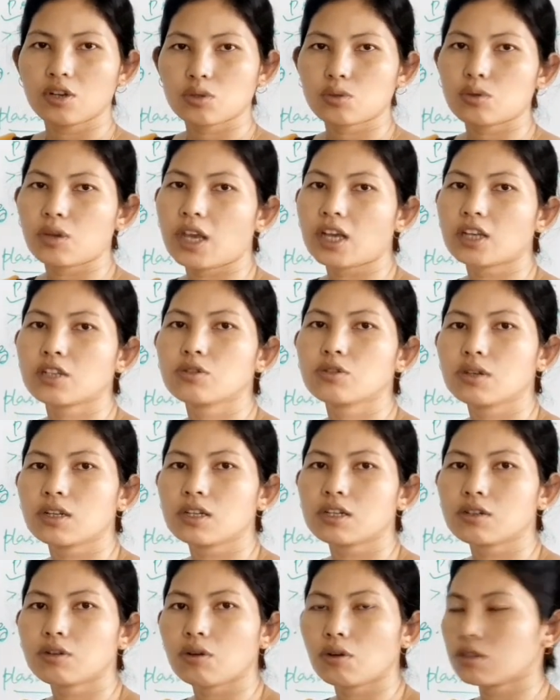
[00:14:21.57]
So
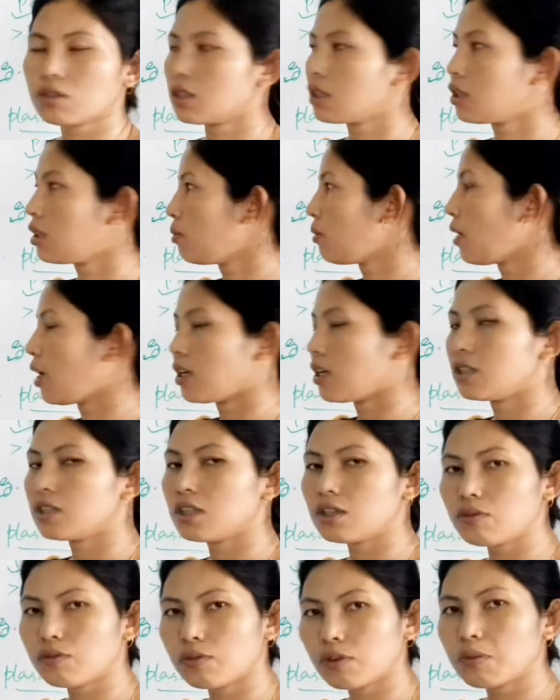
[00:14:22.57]
actual causative
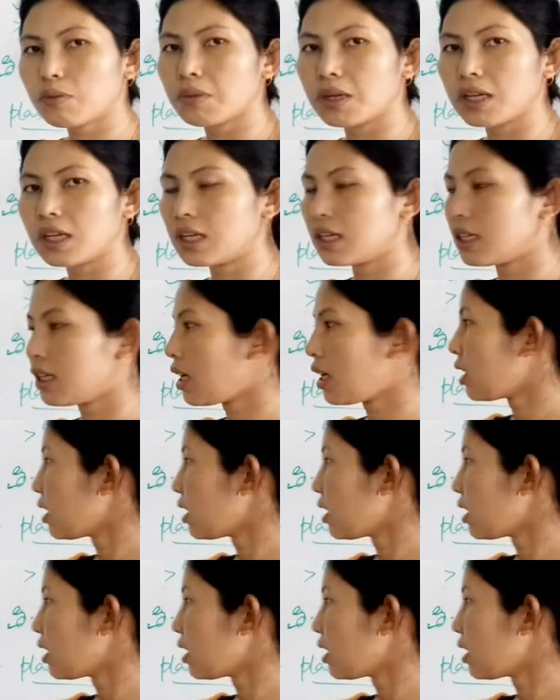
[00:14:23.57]
agent for malaria